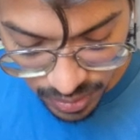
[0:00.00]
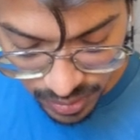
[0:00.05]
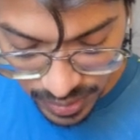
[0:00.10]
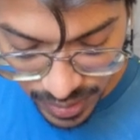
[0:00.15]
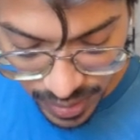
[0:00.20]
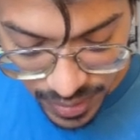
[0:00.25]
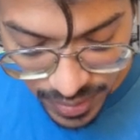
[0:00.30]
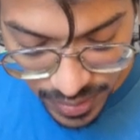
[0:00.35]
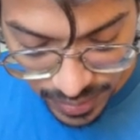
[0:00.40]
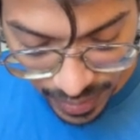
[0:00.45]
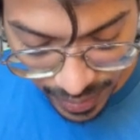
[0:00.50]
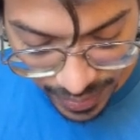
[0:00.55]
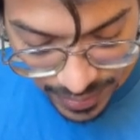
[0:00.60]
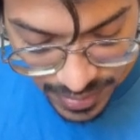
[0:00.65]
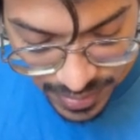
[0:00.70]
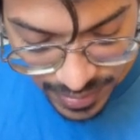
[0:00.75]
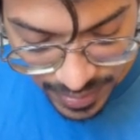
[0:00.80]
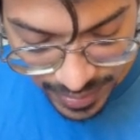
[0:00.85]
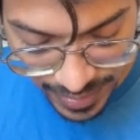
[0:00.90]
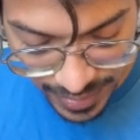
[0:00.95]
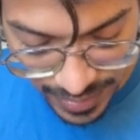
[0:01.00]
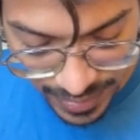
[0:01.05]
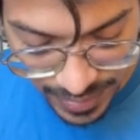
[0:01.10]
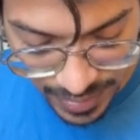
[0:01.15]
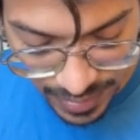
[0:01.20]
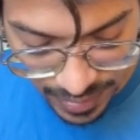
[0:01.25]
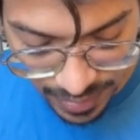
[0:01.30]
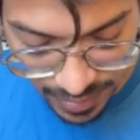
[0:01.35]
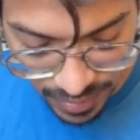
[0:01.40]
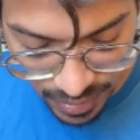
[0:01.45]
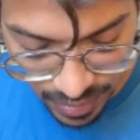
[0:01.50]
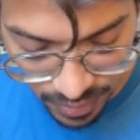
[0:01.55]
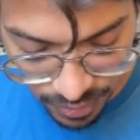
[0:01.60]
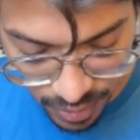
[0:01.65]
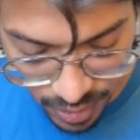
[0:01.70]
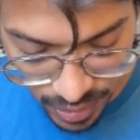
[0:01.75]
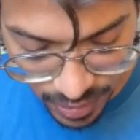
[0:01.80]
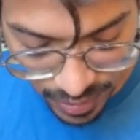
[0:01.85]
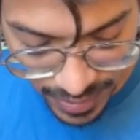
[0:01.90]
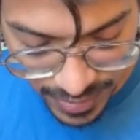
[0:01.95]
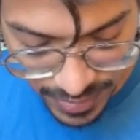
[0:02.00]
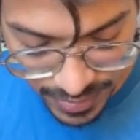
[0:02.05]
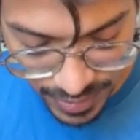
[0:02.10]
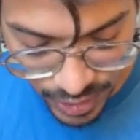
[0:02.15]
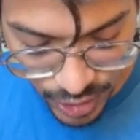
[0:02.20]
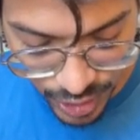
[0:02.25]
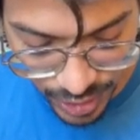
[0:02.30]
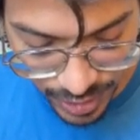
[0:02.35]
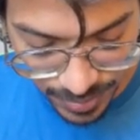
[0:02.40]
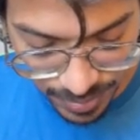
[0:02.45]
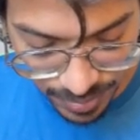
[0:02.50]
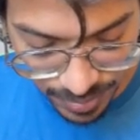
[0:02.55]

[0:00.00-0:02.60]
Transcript: that? That is internal fertilization.